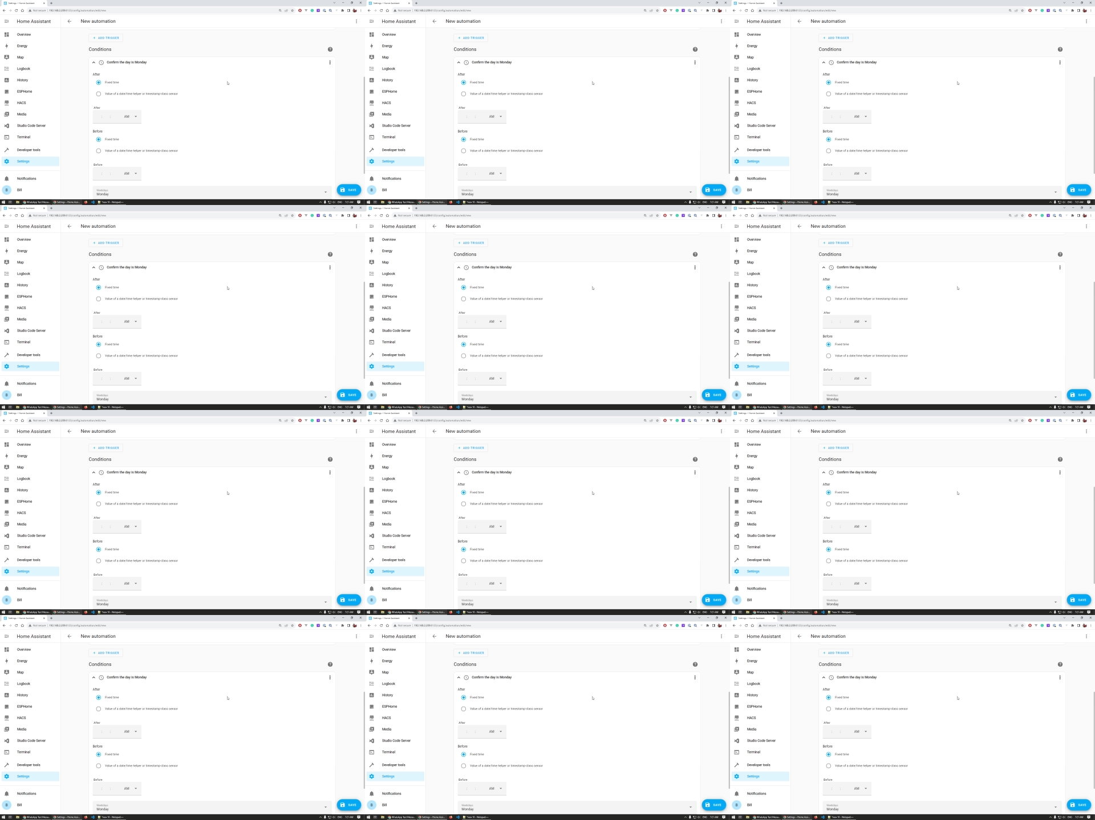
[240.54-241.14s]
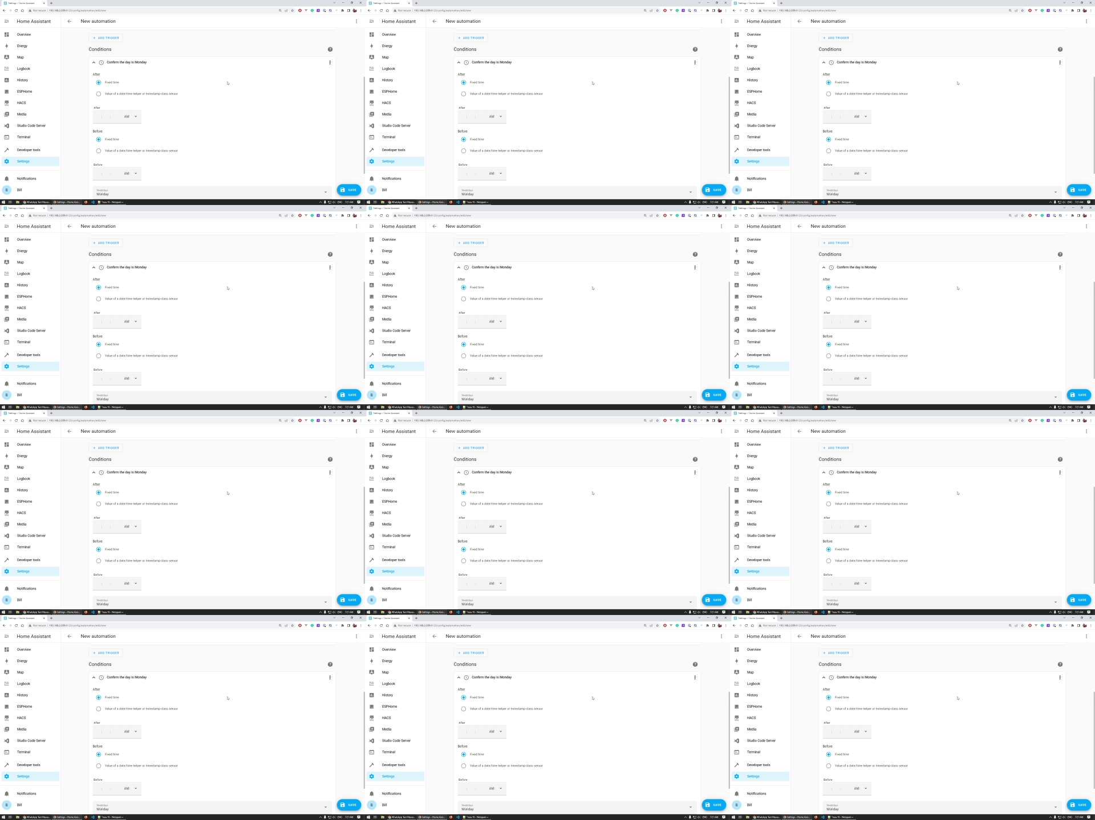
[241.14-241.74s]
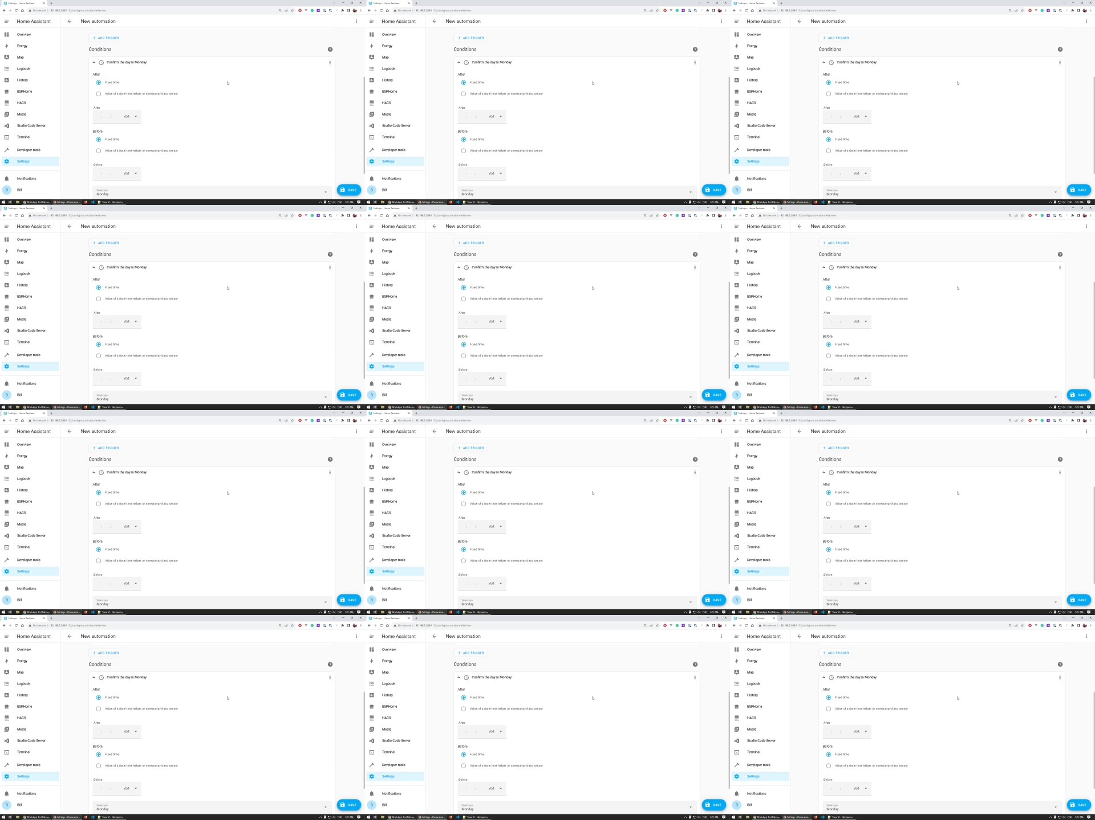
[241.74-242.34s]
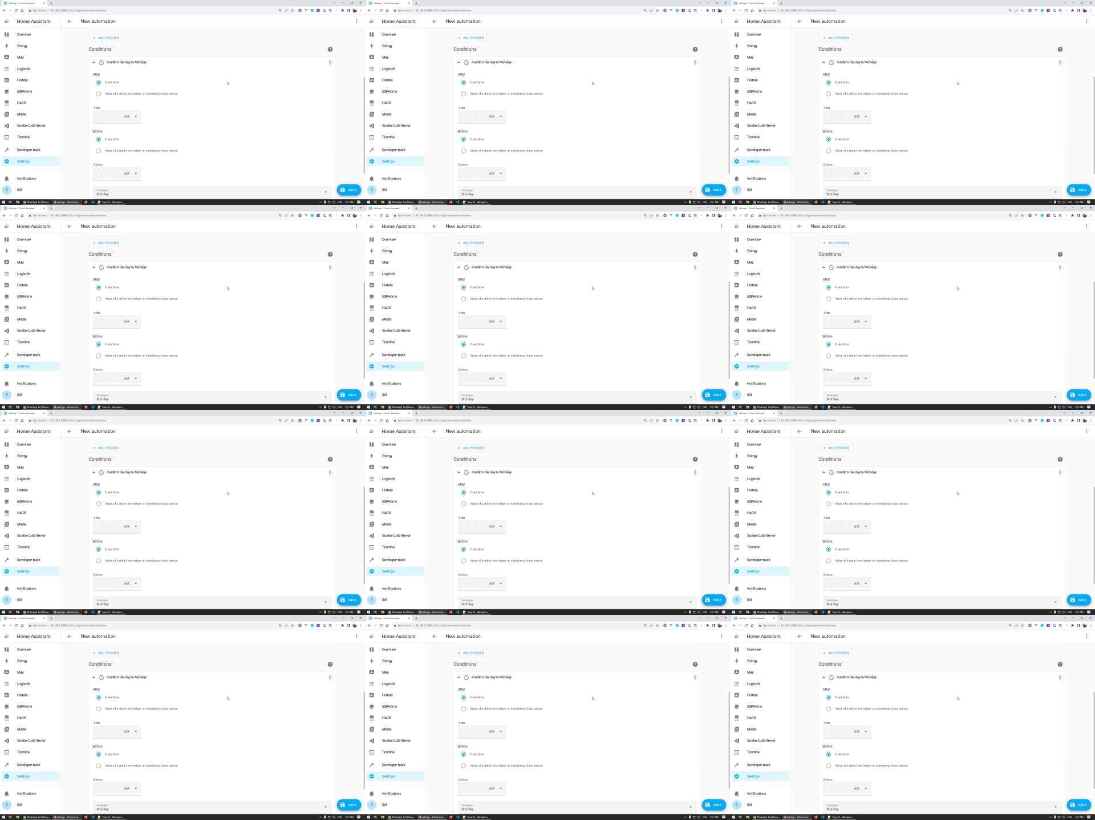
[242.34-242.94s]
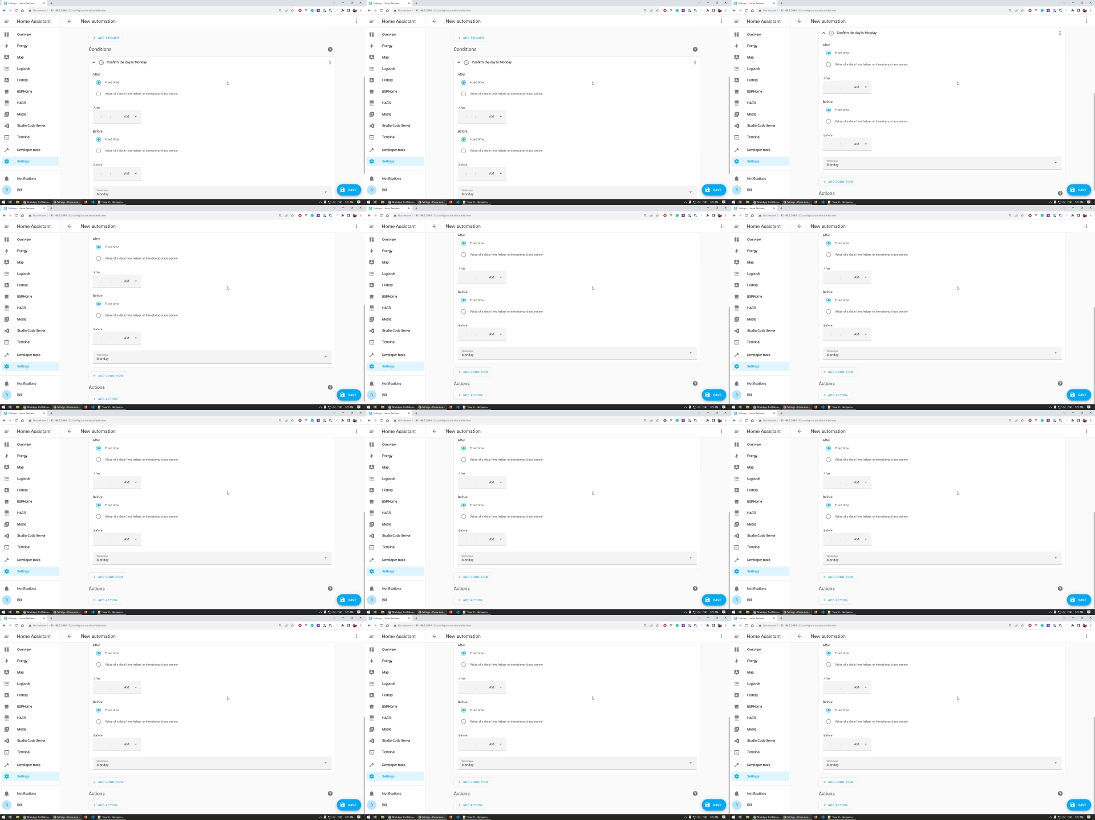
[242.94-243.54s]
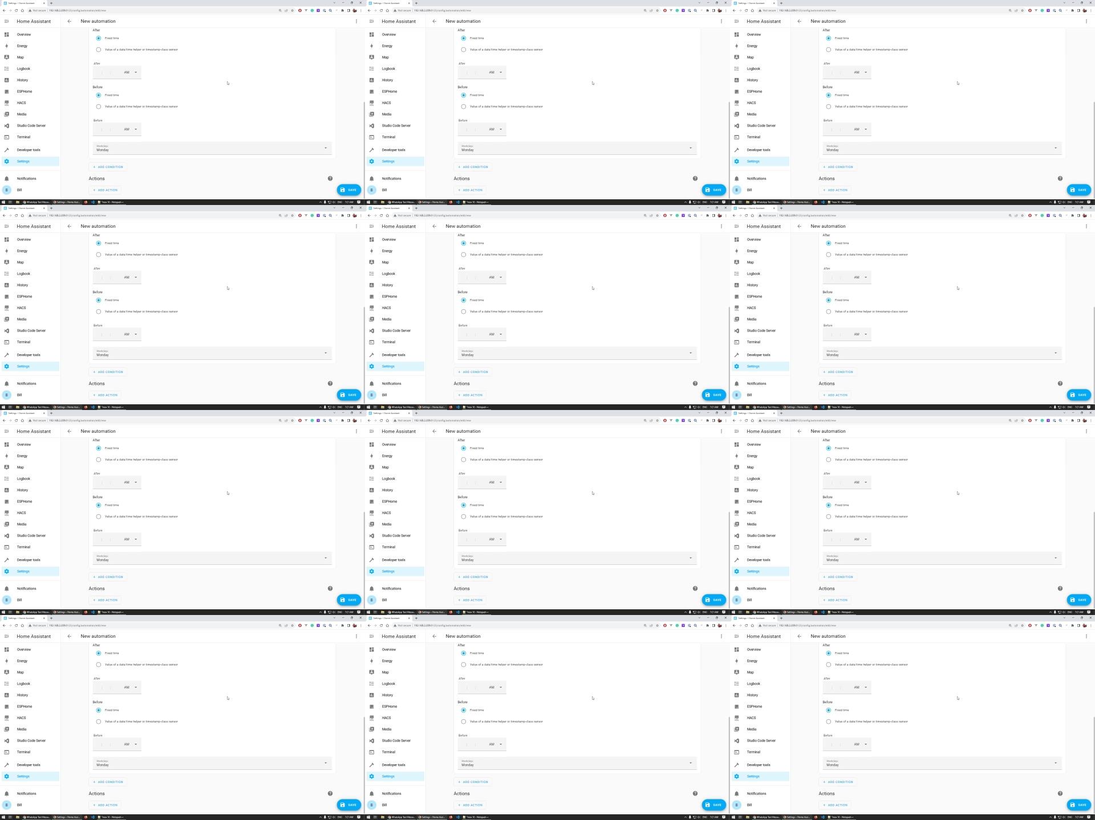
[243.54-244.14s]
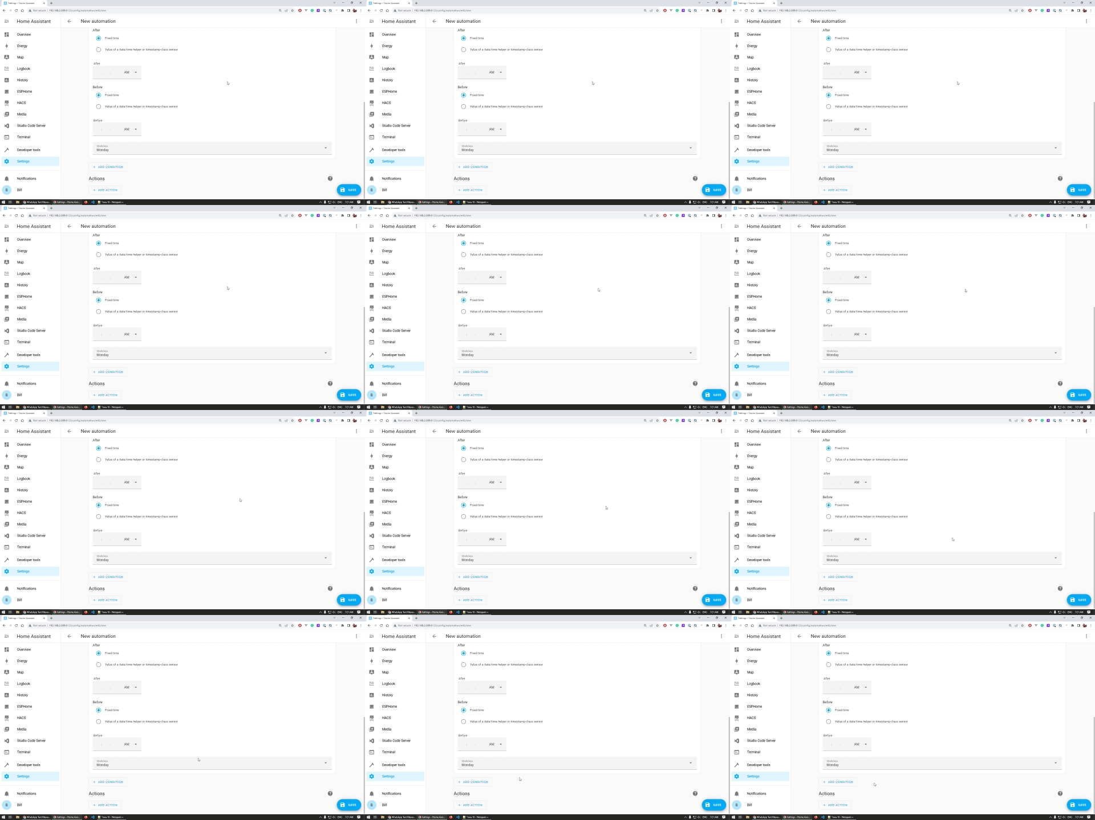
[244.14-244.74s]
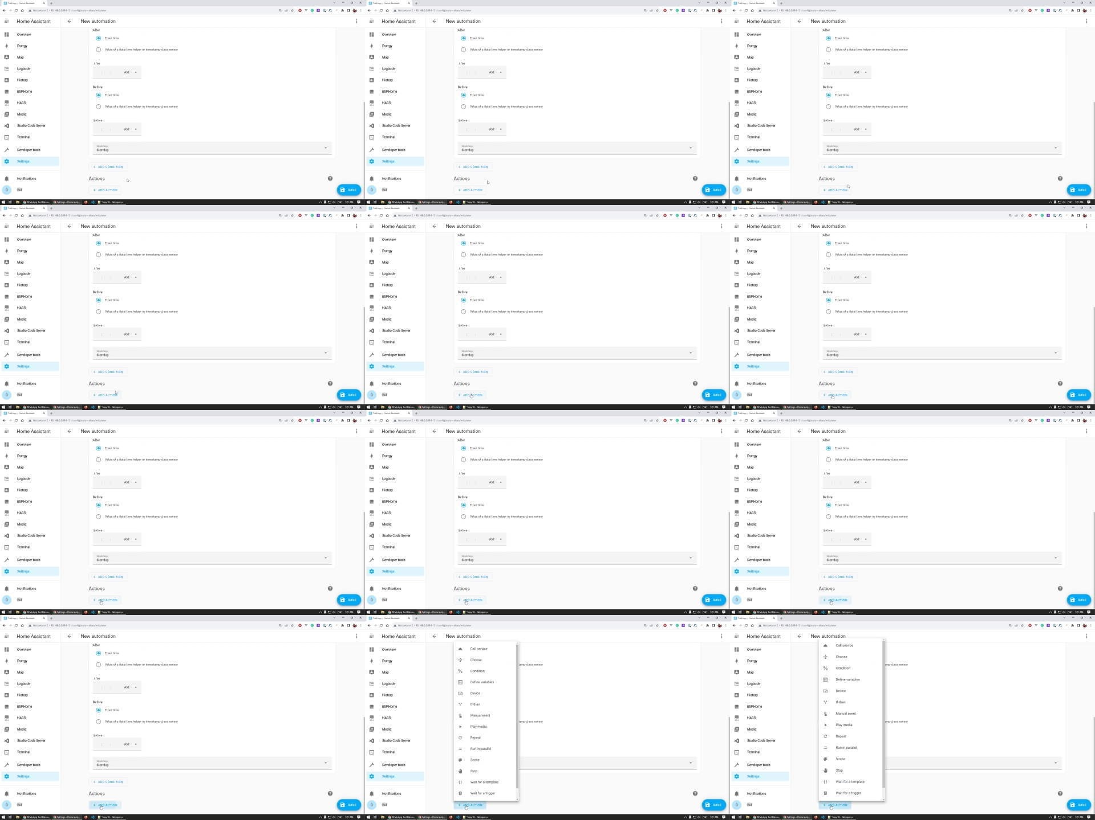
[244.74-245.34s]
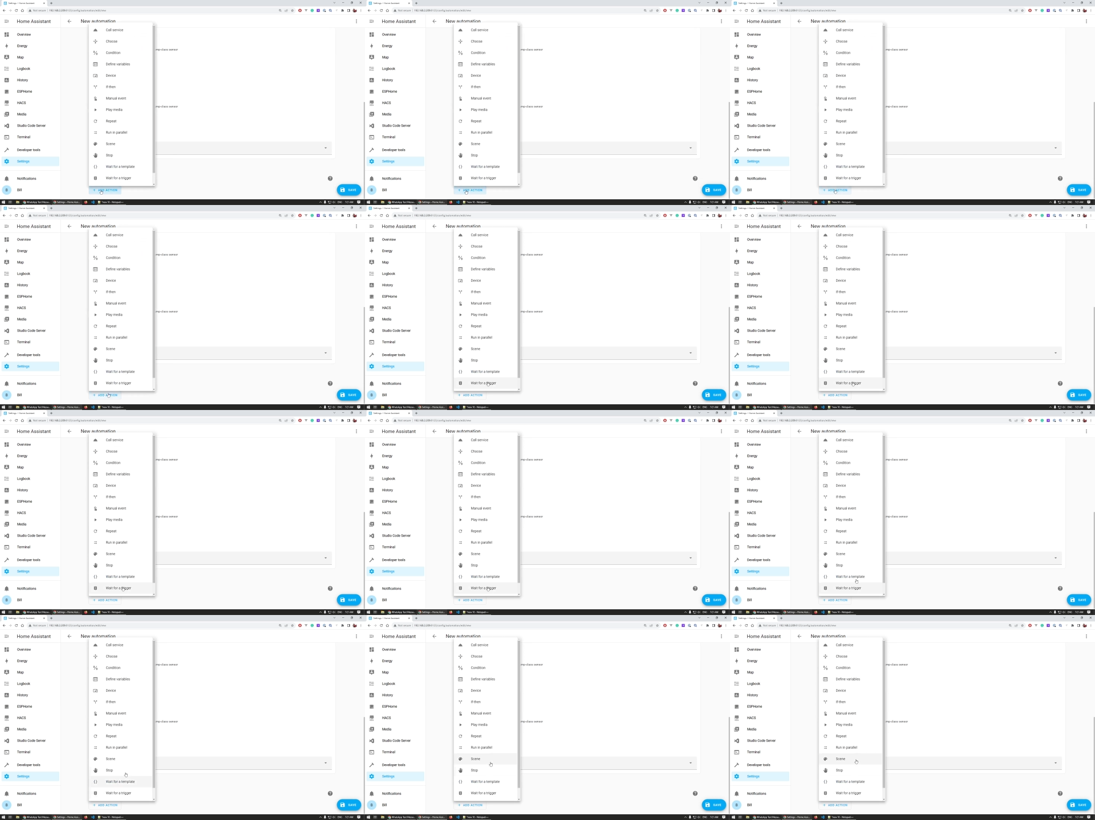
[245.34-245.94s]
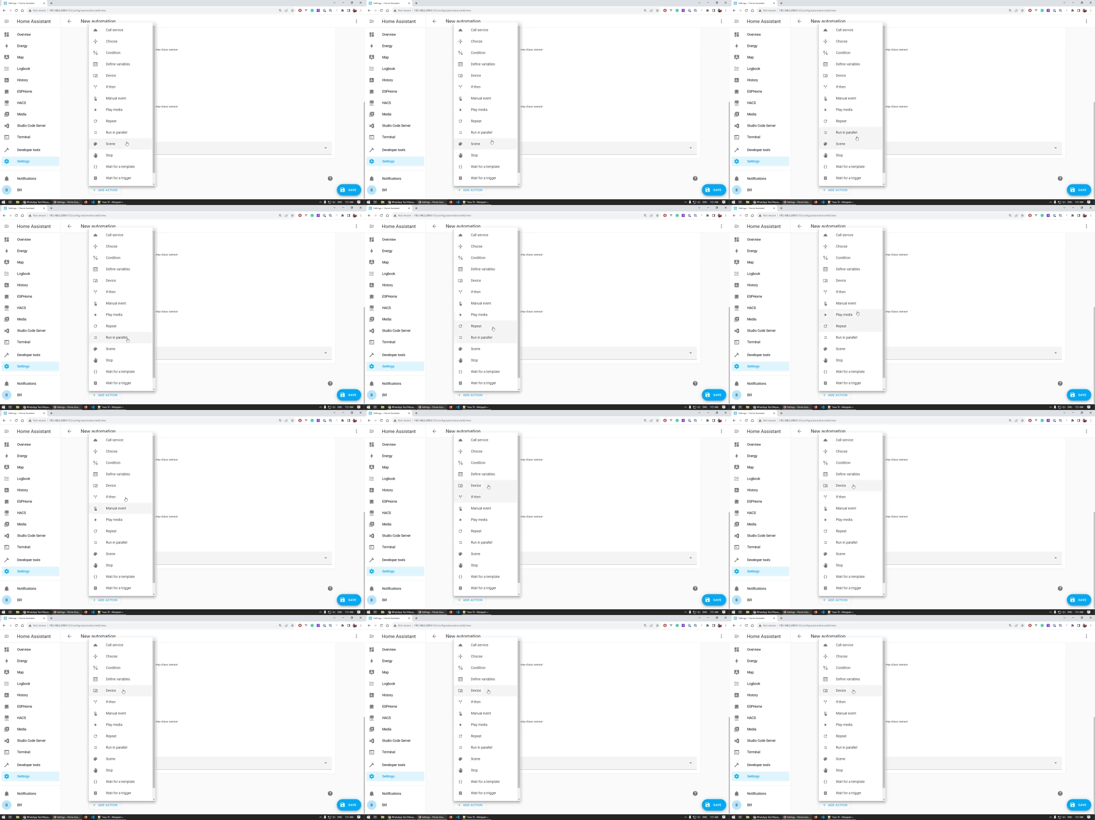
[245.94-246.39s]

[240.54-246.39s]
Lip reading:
No face is visible, so there are no lips to read.